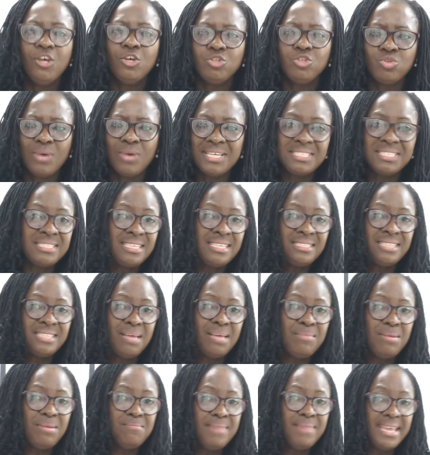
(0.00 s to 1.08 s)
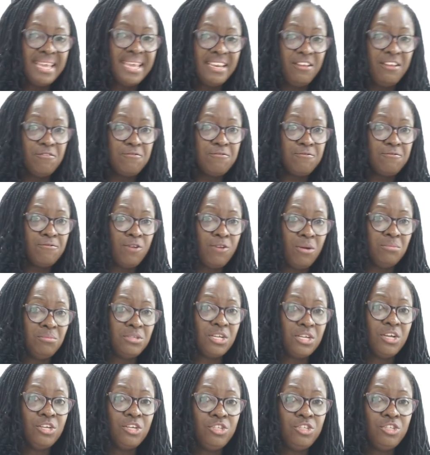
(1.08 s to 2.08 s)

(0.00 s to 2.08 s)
To assist them in making informed